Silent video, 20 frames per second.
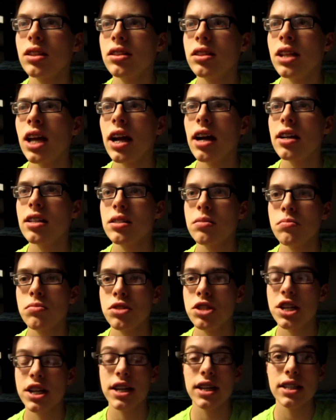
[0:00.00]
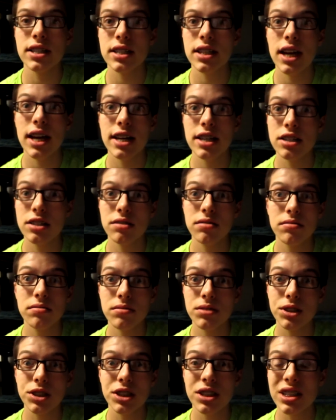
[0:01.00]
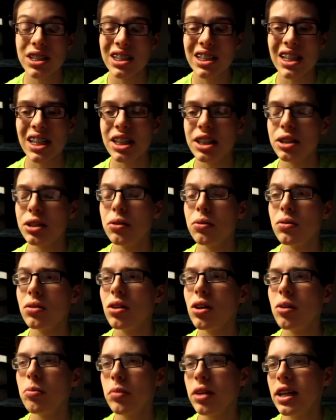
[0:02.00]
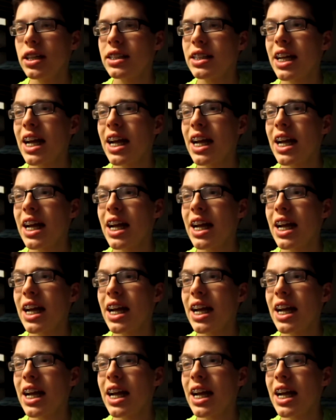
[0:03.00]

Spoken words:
take out some chickens. I just decided to go along because